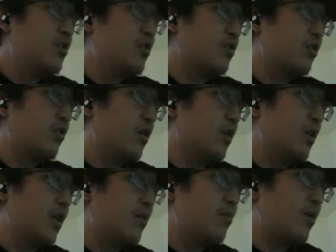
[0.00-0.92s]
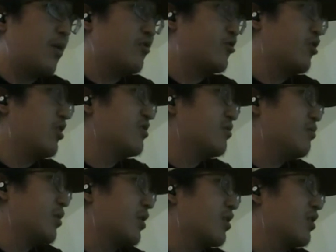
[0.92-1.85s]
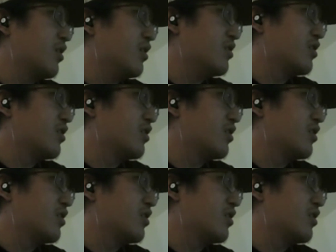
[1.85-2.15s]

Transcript: So Paris Johnson makes sense.